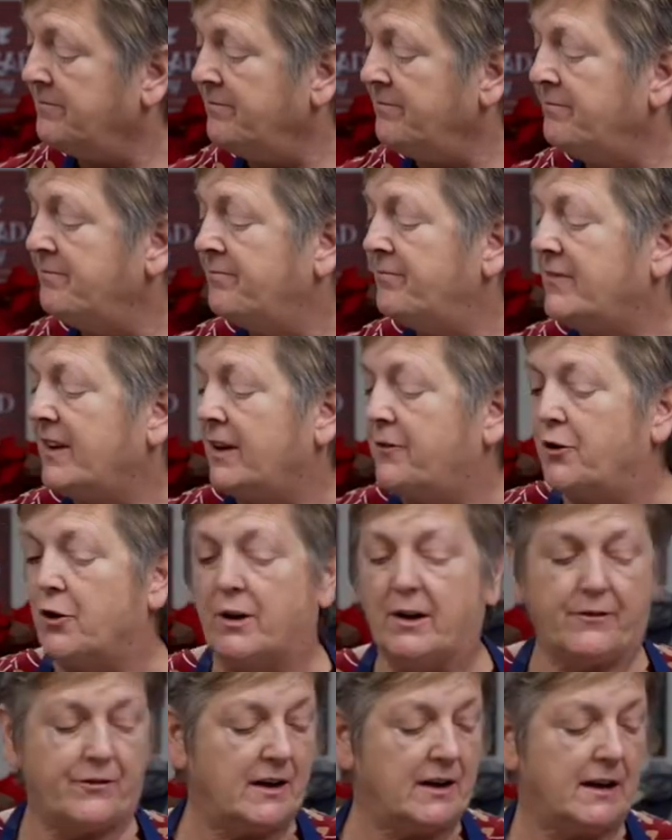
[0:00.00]
if
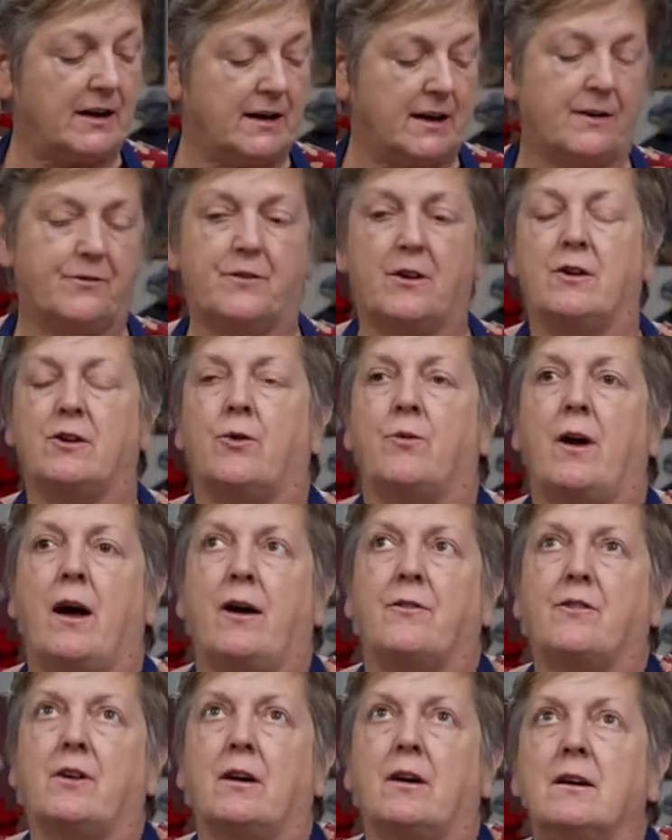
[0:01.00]
you're giving a gift, then you
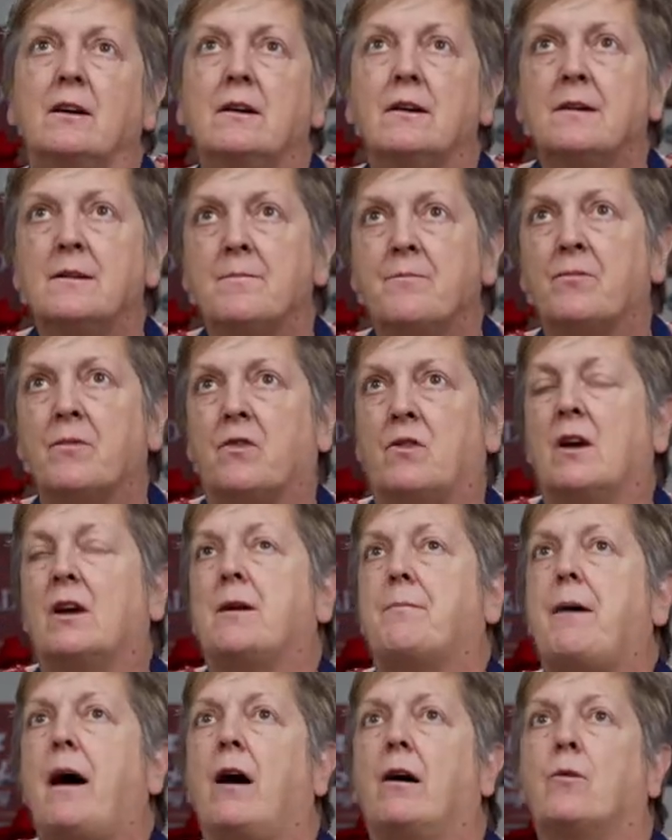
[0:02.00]
have to
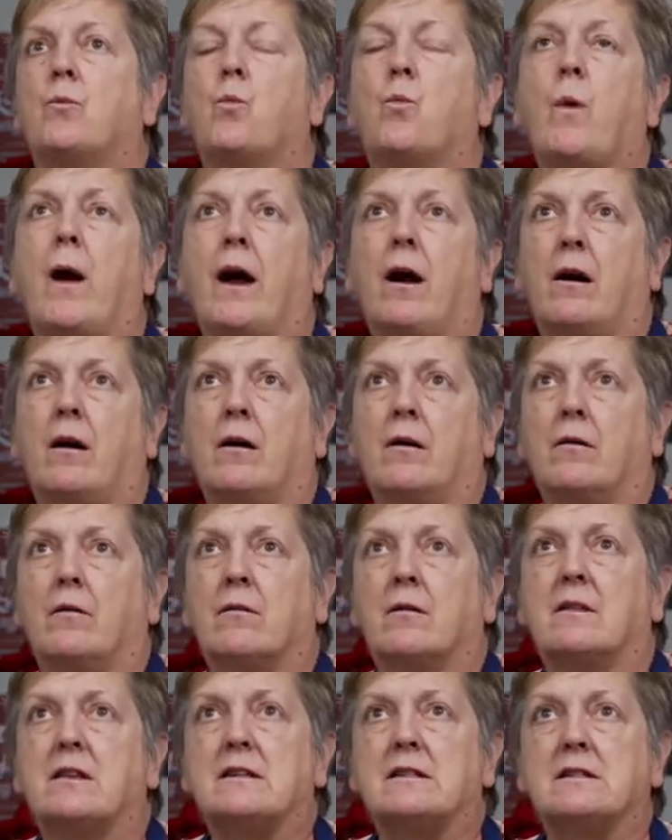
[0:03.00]
think about
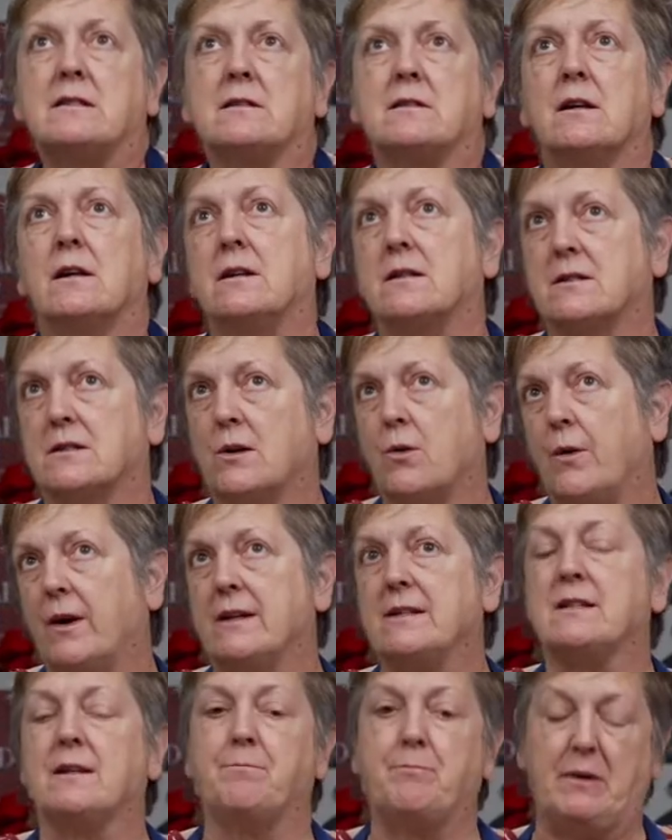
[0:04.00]
where this is
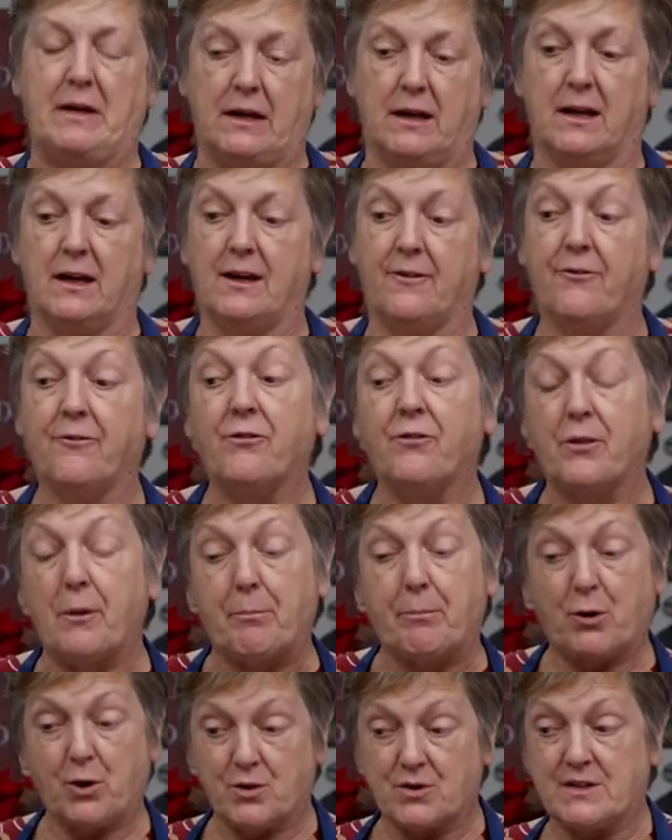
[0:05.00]
going to be. If
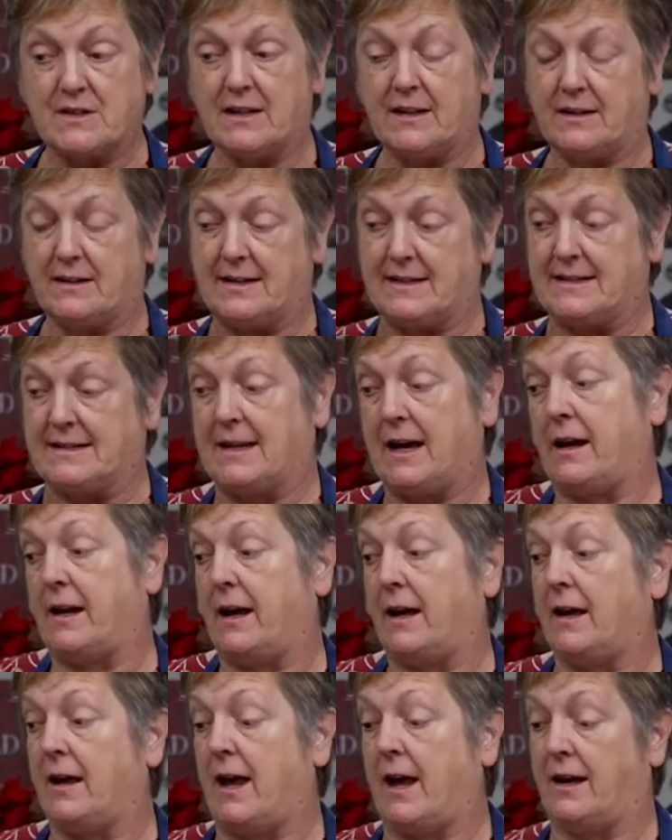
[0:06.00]
the person is
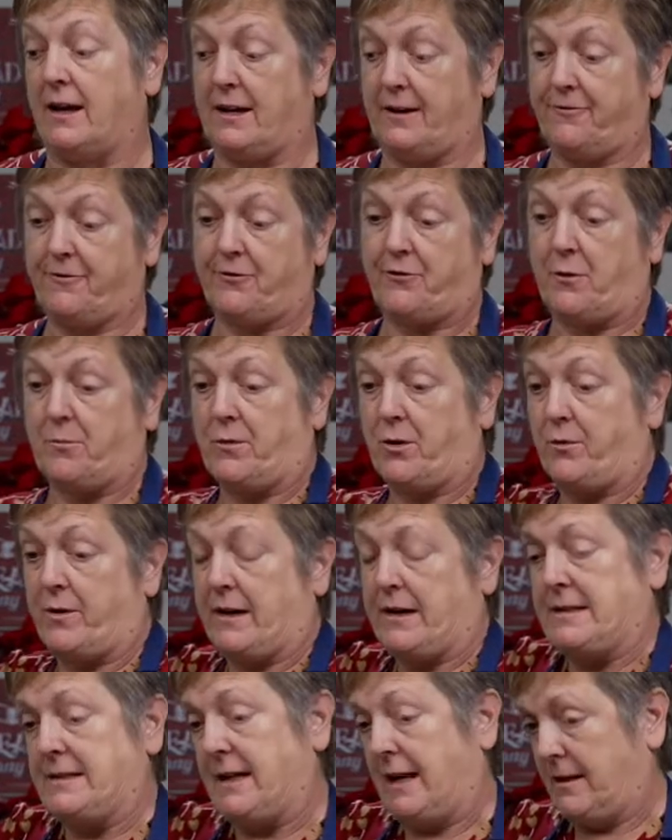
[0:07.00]
getting a gift from you
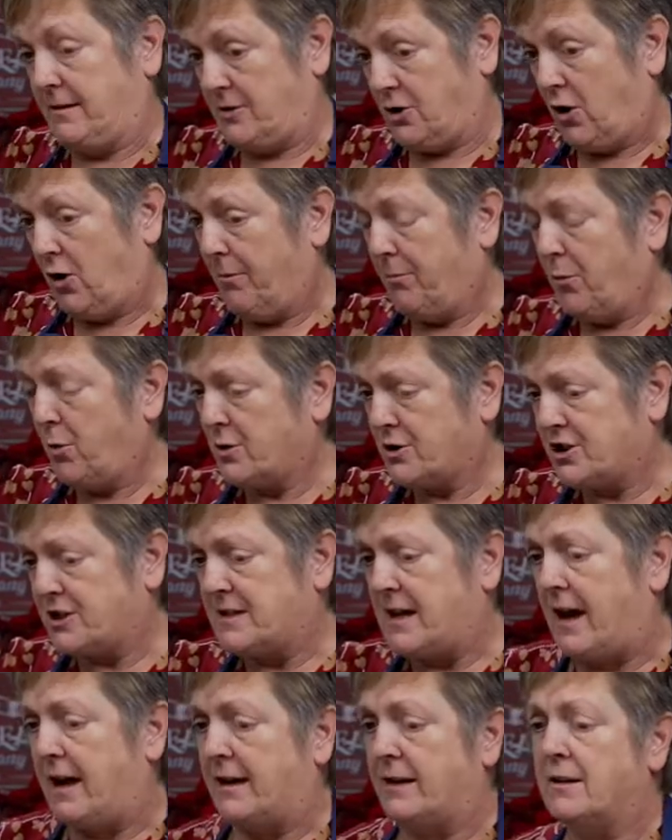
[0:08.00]
that is a tall porch
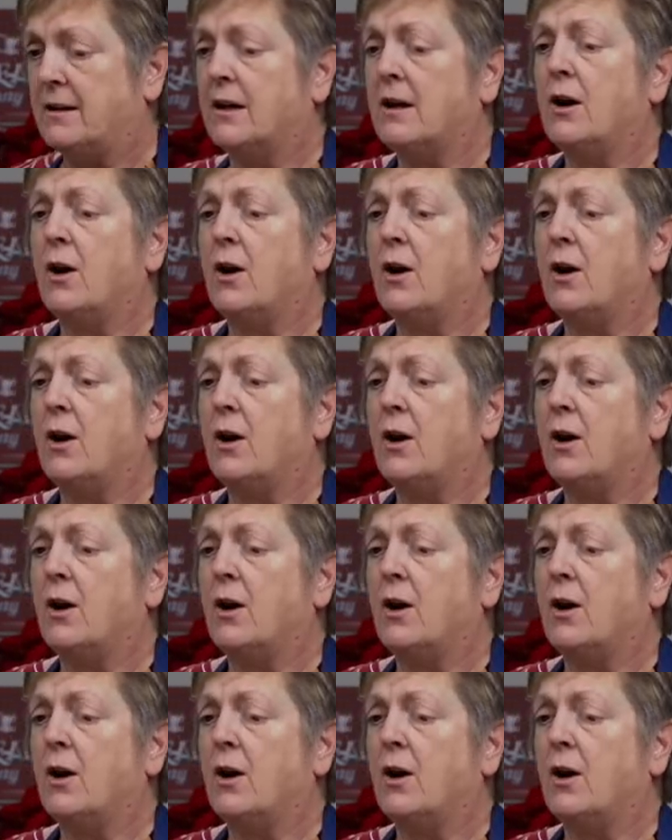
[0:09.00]
sign